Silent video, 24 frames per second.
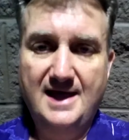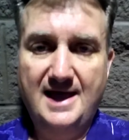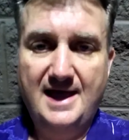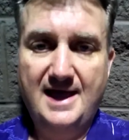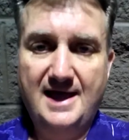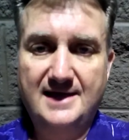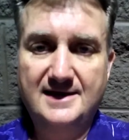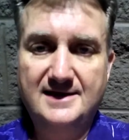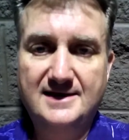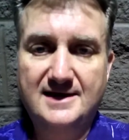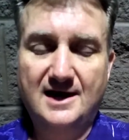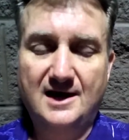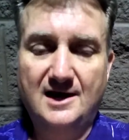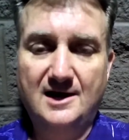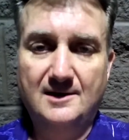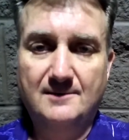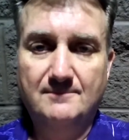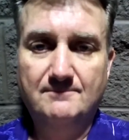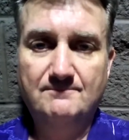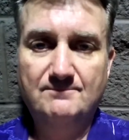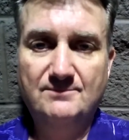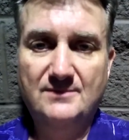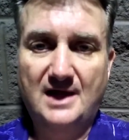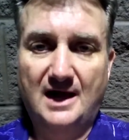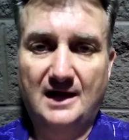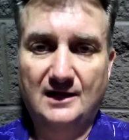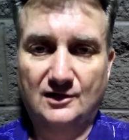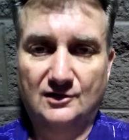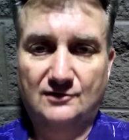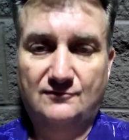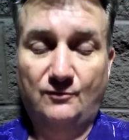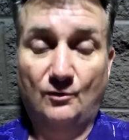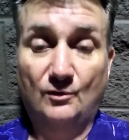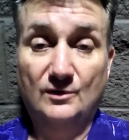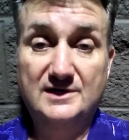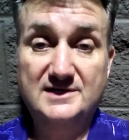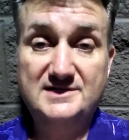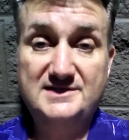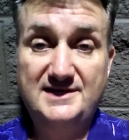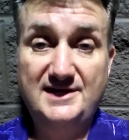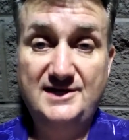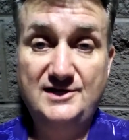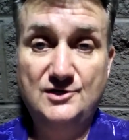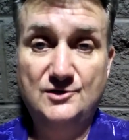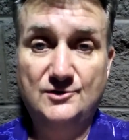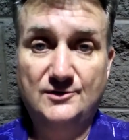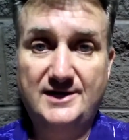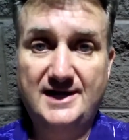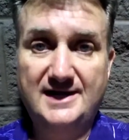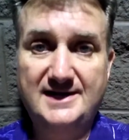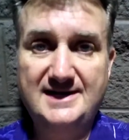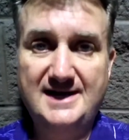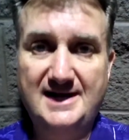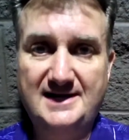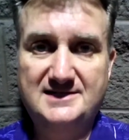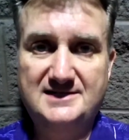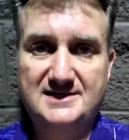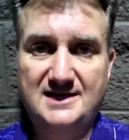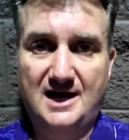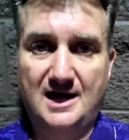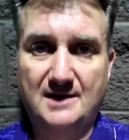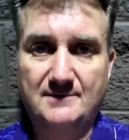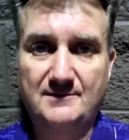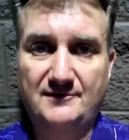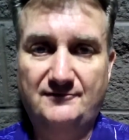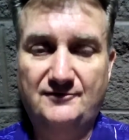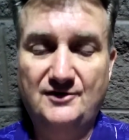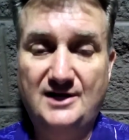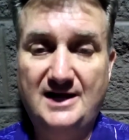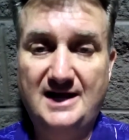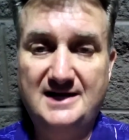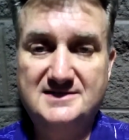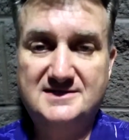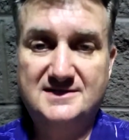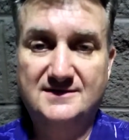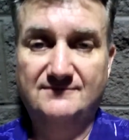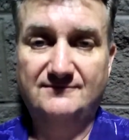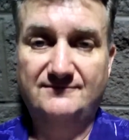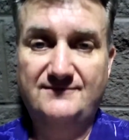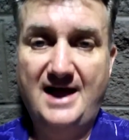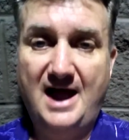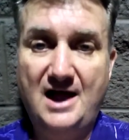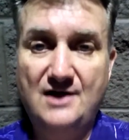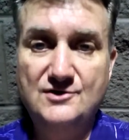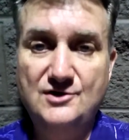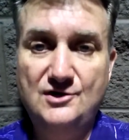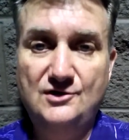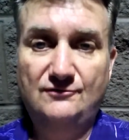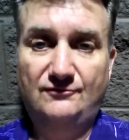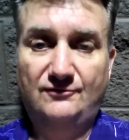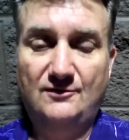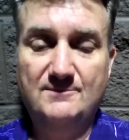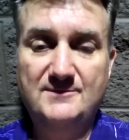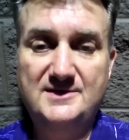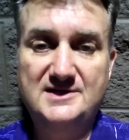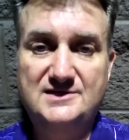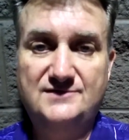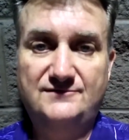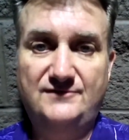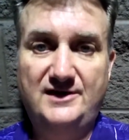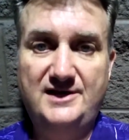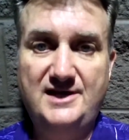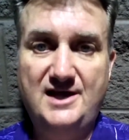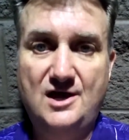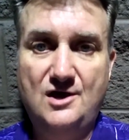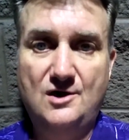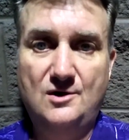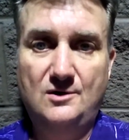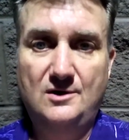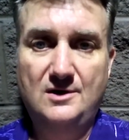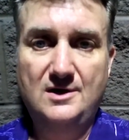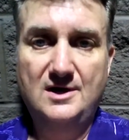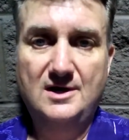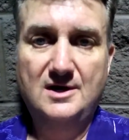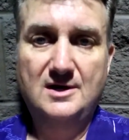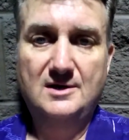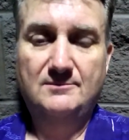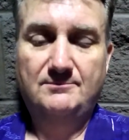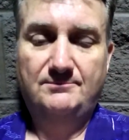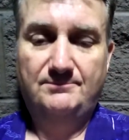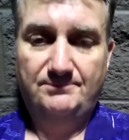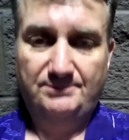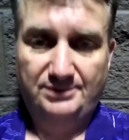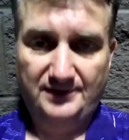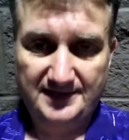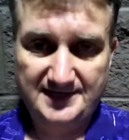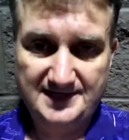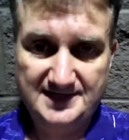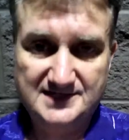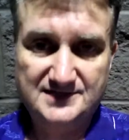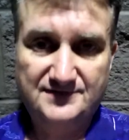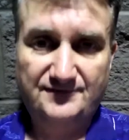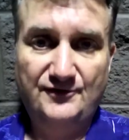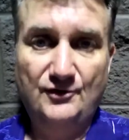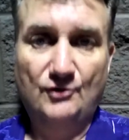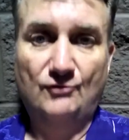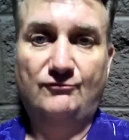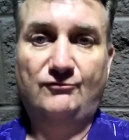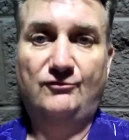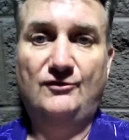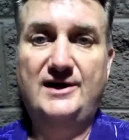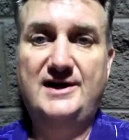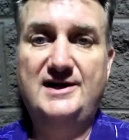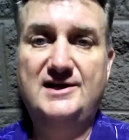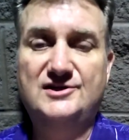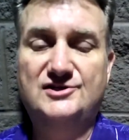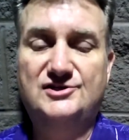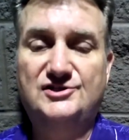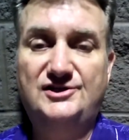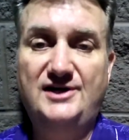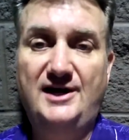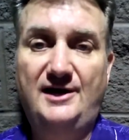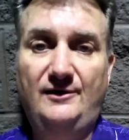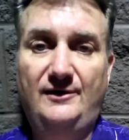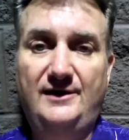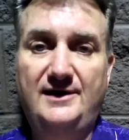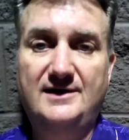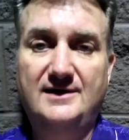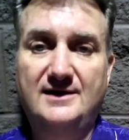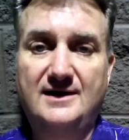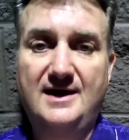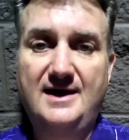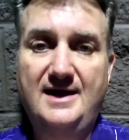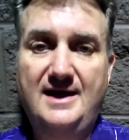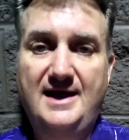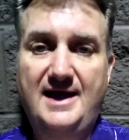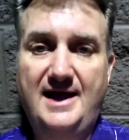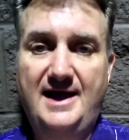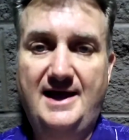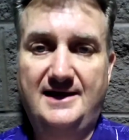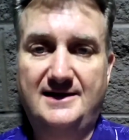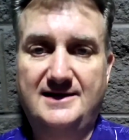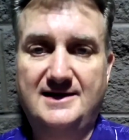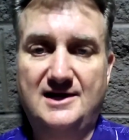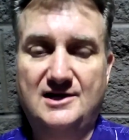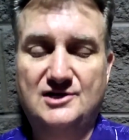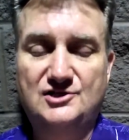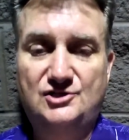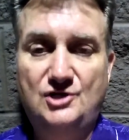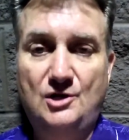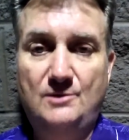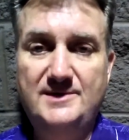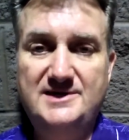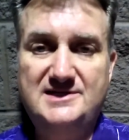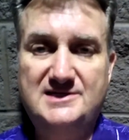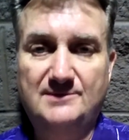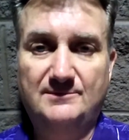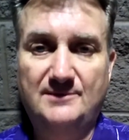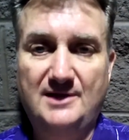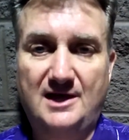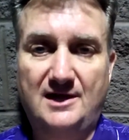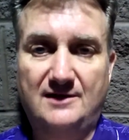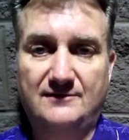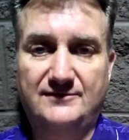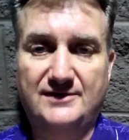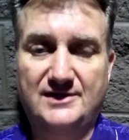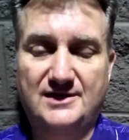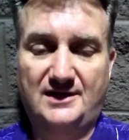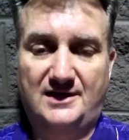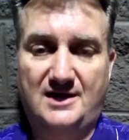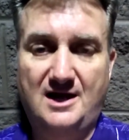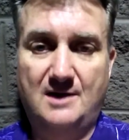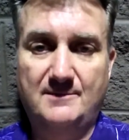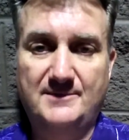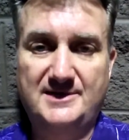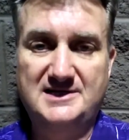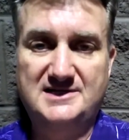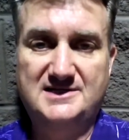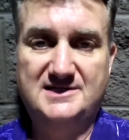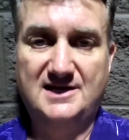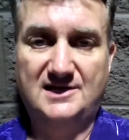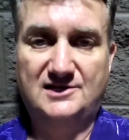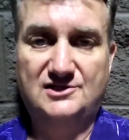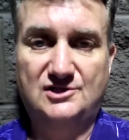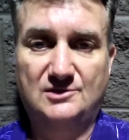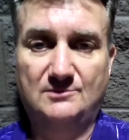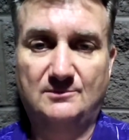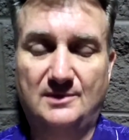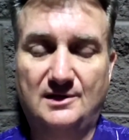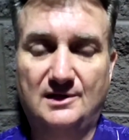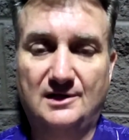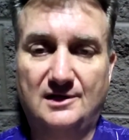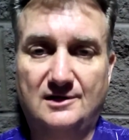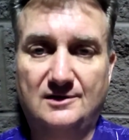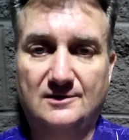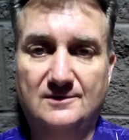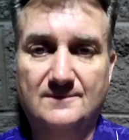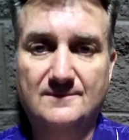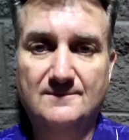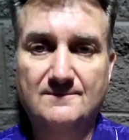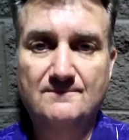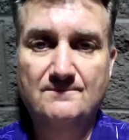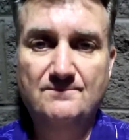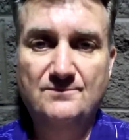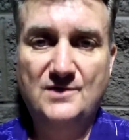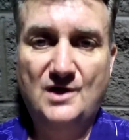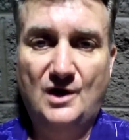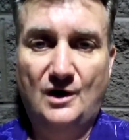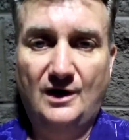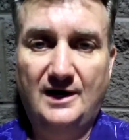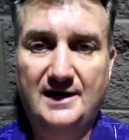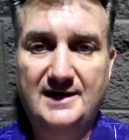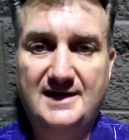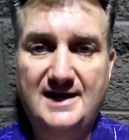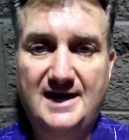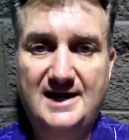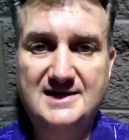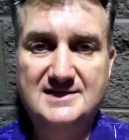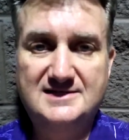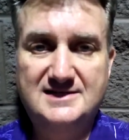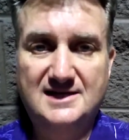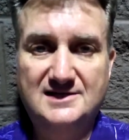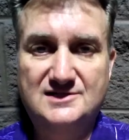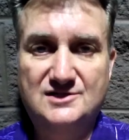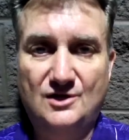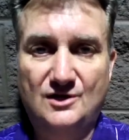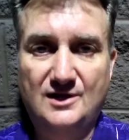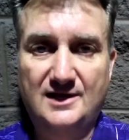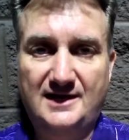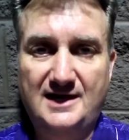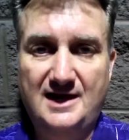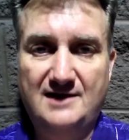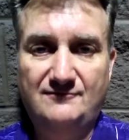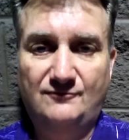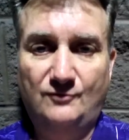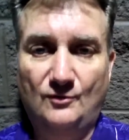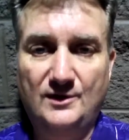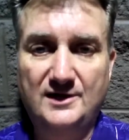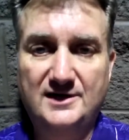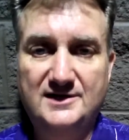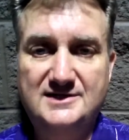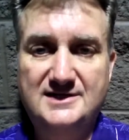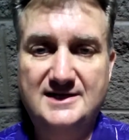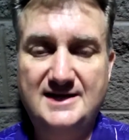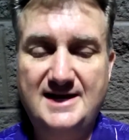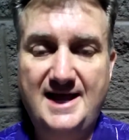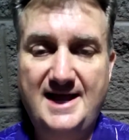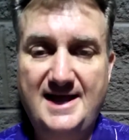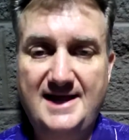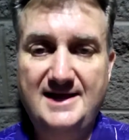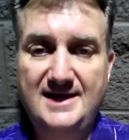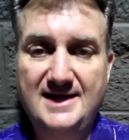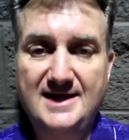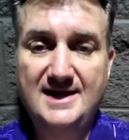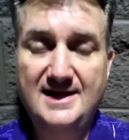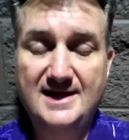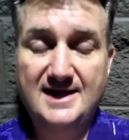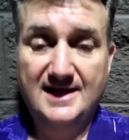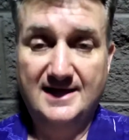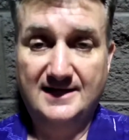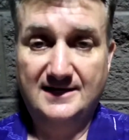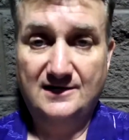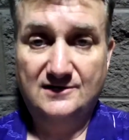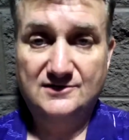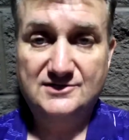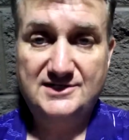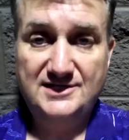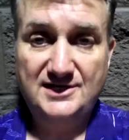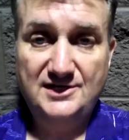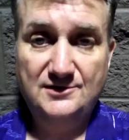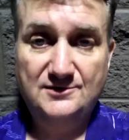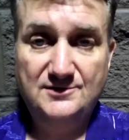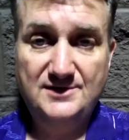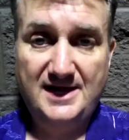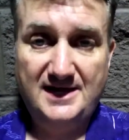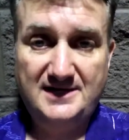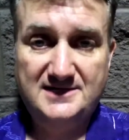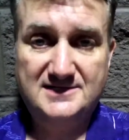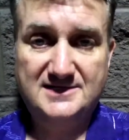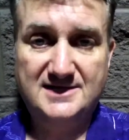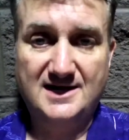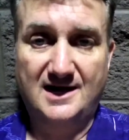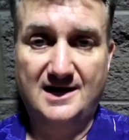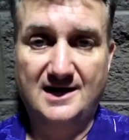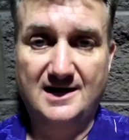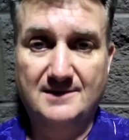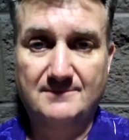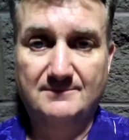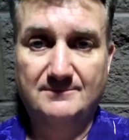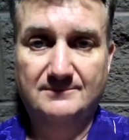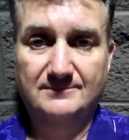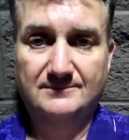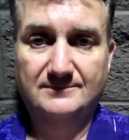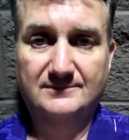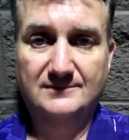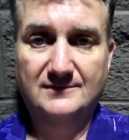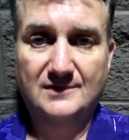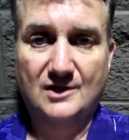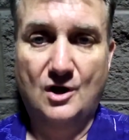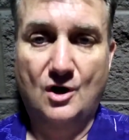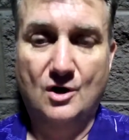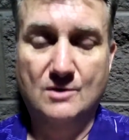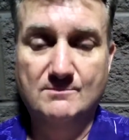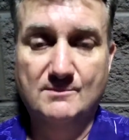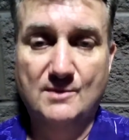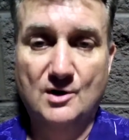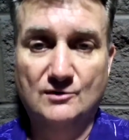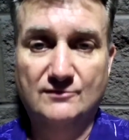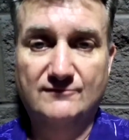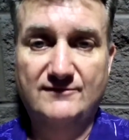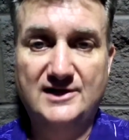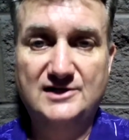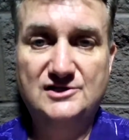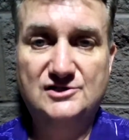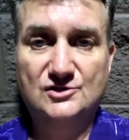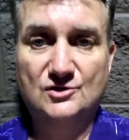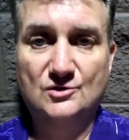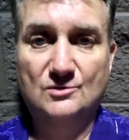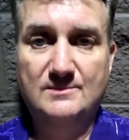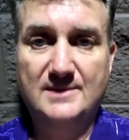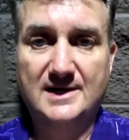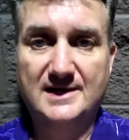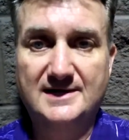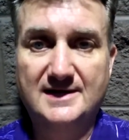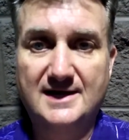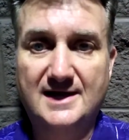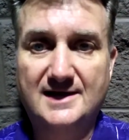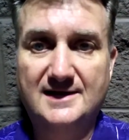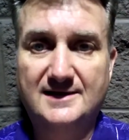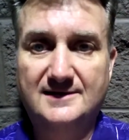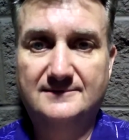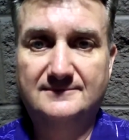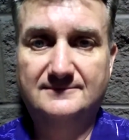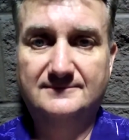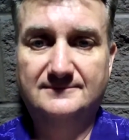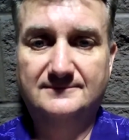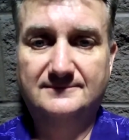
And um, I look forward to seeing you again next time. If you got some value from this video, please feel free to share it and uh, show me some love in the comments section below. All right, guys, that's all I got for you today. And I'll see you next time on Motivational Monday.